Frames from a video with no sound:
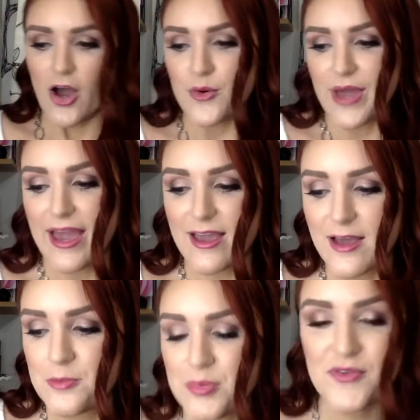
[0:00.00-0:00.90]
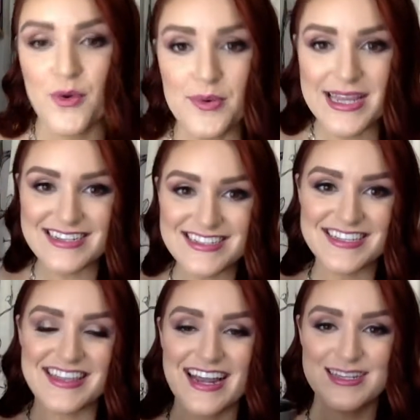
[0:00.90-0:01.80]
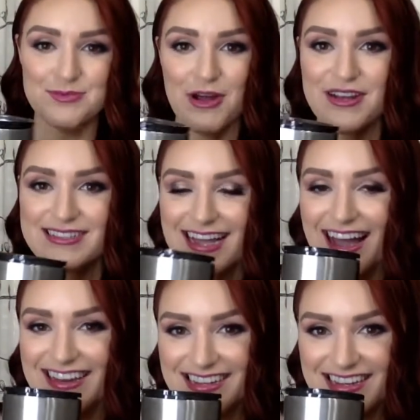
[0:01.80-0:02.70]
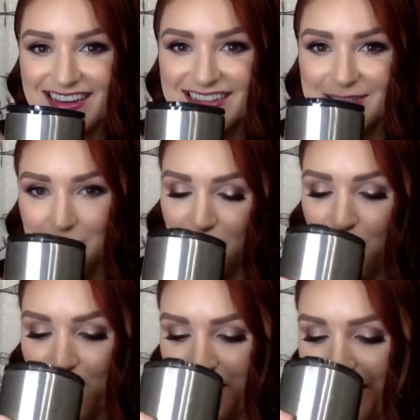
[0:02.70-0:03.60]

Okay, before we get into the next product, I need a sip of water.